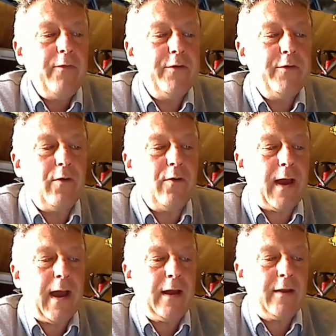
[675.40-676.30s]
The dog
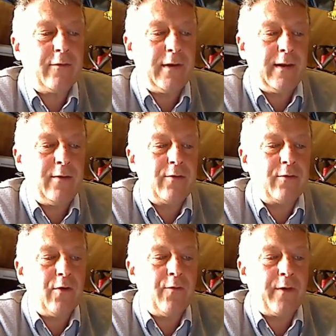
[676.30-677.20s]
actually looks
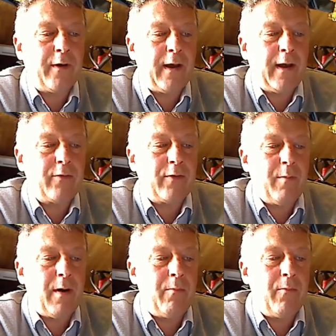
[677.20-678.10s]
over at the
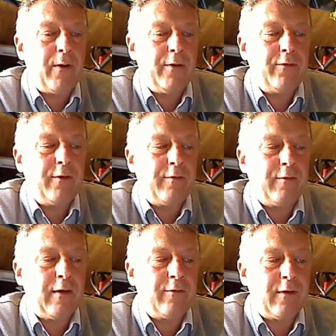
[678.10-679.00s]
mum when she
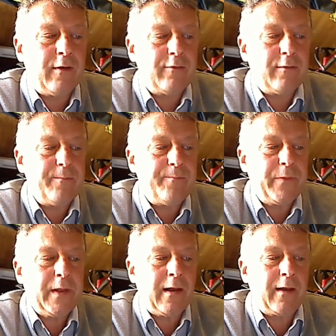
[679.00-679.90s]
says this,
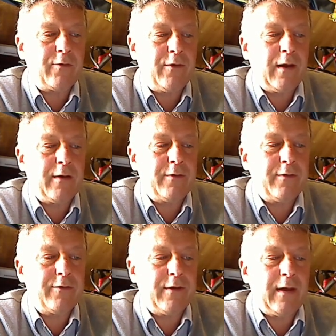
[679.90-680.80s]
like she
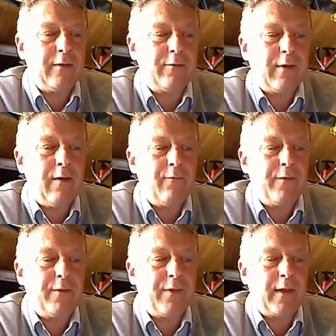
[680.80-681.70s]
understands
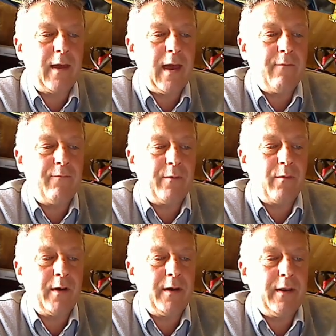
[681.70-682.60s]
everything
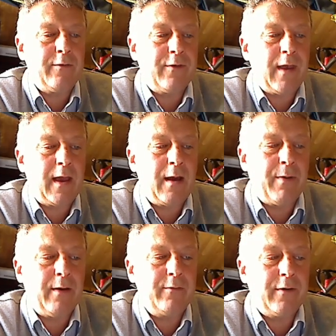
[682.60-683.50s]
everyone is saying
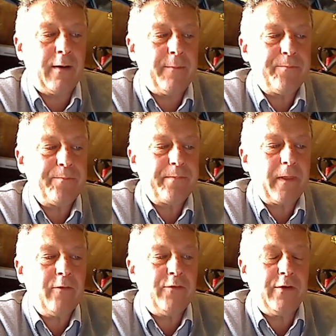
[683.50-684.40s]
about her.
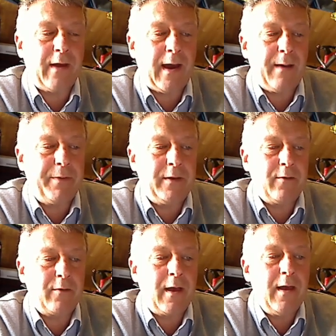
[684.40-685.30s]
She's a happy
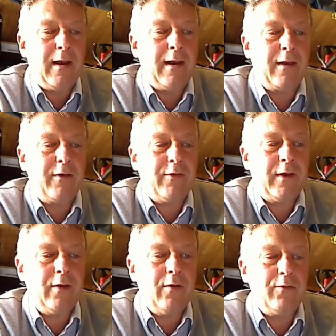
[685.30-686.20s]
dog, like she
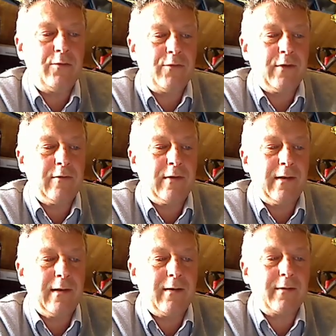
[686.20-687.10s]
knows she's
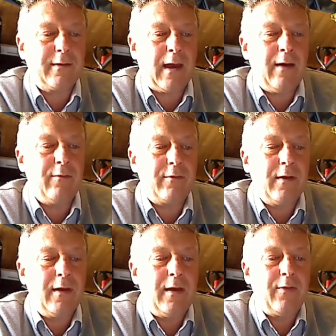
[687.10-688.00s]
lucked out
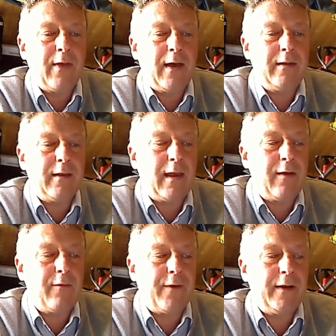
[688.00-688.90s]
that day
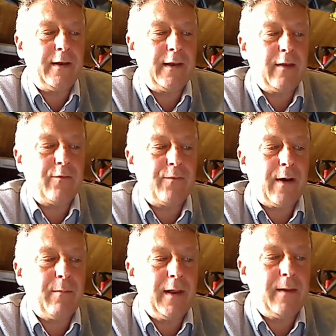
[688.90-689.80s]
finding his
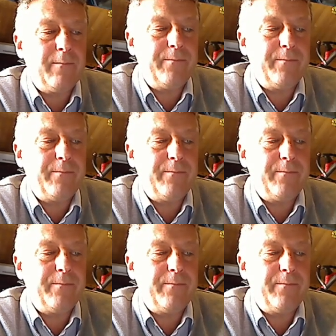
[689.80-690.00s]
family.